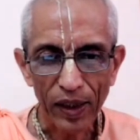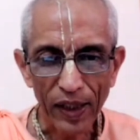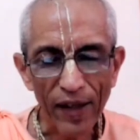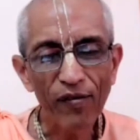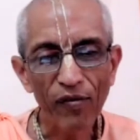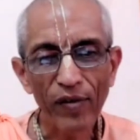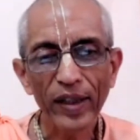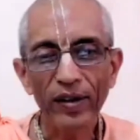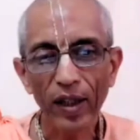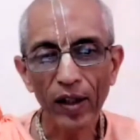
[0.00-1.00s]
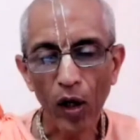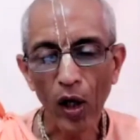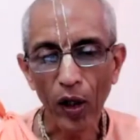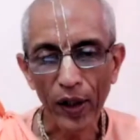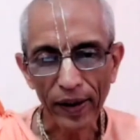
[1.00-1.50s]
live with the
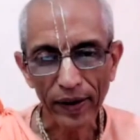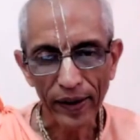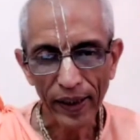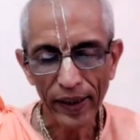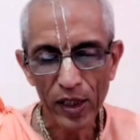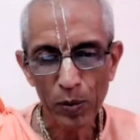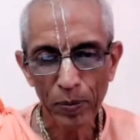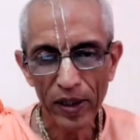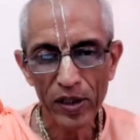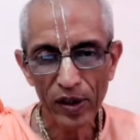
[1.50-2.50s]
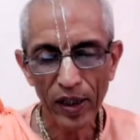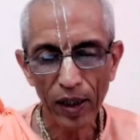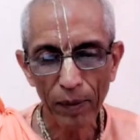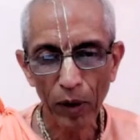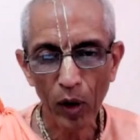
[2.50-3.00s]
Lord in his
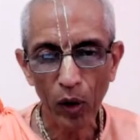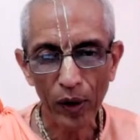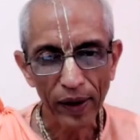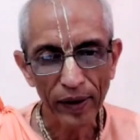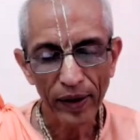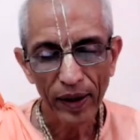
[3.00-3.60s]
personal abode